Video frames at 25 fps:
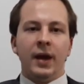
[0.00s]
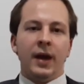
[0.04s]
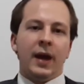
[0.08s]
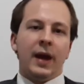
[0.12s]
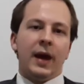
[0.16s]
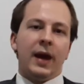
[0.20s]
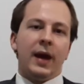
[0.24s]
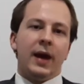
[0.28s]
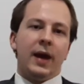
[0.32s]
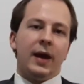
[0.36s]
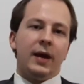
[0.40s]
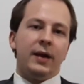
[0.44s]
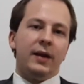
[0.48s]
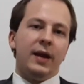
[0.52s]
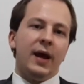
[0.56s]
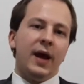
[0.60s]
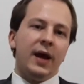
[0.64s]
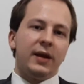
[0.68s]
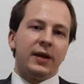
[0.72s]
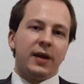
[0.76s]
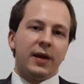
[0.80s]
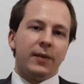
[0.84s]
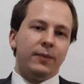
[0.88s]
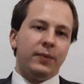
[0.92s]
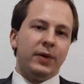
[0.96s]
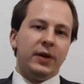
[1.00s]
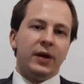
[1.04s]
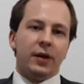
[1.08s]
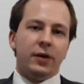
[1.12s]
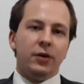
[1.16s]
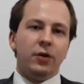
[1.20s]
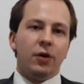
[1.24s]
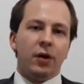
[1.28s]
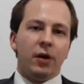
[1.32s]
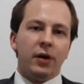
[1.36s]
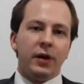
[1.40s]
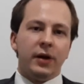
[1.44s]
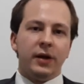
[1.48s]
And that can be
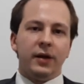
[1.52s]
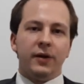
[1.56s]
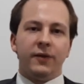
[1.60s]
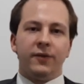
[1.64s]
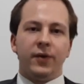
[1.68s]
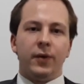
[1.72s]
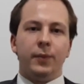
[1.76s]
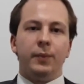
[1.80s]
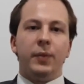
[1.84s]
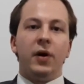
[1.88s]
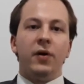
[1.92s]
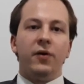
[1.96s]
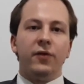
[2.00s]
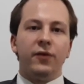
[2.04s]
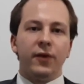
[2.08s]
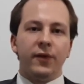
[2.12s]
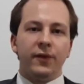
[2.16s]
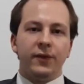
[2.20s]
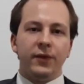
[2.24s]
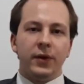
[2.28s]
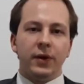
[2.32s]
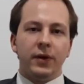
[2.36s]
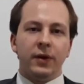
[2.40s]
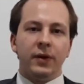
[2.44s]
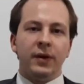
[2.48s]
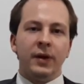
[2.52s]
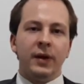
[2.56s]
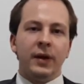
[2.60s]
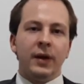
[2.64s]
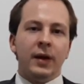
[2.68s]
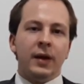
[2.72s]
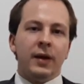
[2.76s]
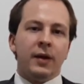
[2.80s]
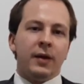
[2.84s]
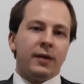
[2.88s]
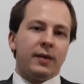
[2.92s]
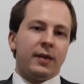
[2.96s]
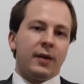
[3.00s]
annoying for both of you.
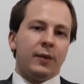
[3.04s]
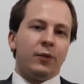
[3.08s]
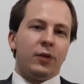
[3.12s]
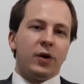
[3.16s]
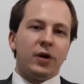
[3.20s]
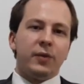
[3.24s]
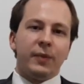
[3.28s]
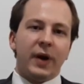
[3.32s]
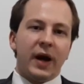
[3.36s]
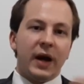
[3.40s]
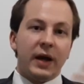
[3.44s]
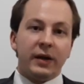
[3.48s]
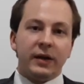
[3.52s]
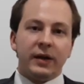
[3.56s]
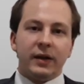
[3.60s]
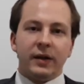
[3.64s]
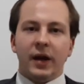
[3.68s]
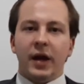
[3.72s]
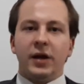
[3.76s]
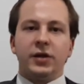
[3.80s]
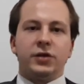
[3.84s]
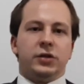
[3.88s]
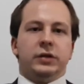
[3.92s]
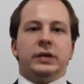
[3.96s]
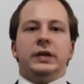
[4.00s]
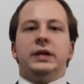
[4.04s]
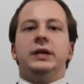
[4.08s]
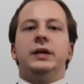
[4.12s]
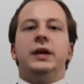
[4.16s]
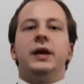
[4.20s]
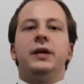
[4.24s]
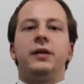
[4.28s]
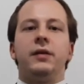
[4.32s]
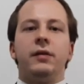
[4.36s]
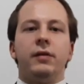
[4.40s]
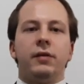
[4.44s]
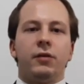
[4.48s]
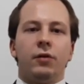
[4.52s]
Someone might actually
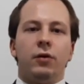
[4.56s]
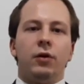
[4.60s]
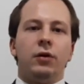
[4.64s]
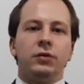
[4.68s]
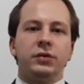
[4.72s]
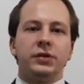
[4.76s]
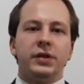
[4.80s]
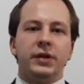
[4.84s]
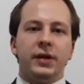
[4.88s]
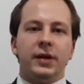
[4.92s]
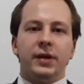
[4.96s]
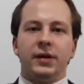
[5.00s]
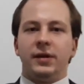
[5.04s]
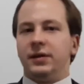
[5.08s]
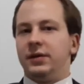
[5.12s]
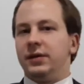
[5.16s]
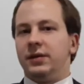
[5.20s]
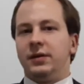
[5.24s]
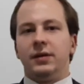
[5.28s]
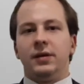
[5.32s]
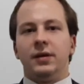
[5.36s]
get insulted.